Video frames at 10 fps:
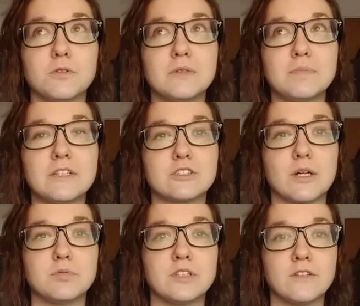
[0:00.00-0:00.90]

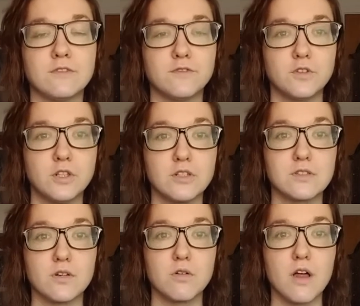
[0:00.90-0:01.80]
prescription for
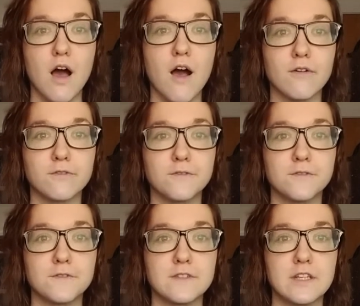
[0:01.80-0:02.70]

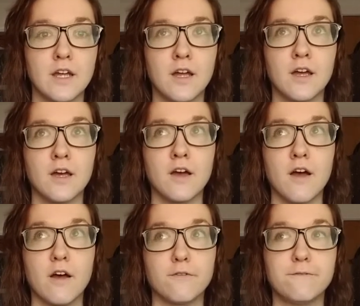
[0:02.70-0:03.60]
Zoloft
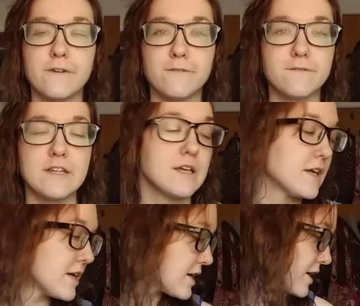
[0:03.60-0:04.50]

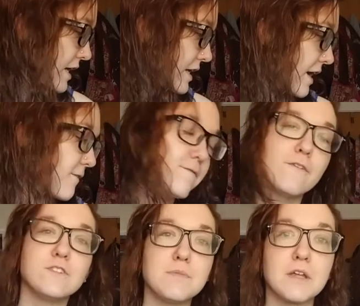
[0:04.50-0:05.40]
50
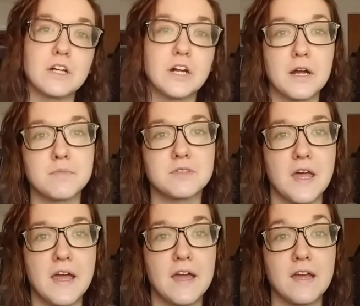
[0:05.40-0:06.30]
milligrams
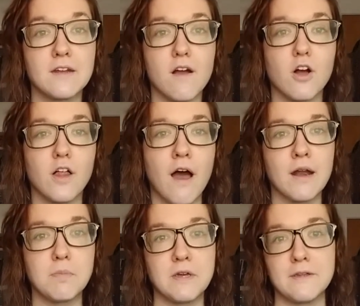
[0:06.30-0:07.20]
and
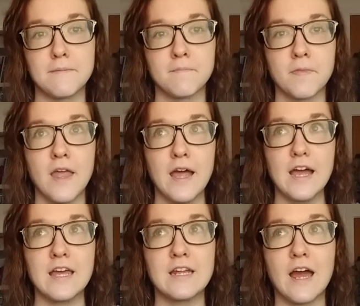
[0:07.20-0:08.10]
Klonopin.
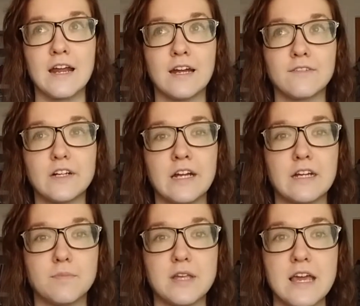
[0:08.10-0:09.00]
And I never ended
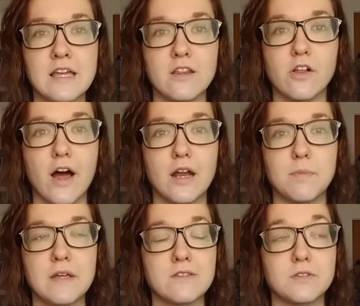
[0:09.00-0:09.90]
up taking
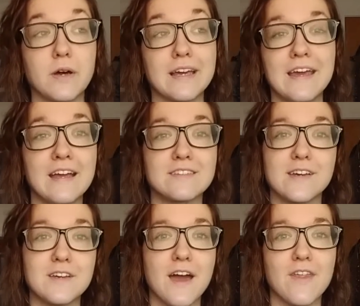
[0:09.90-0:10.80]
Klonopin, so I can't
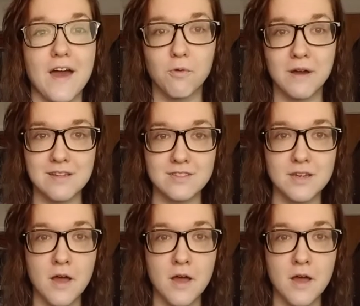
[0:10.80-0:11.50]
tell you how that went.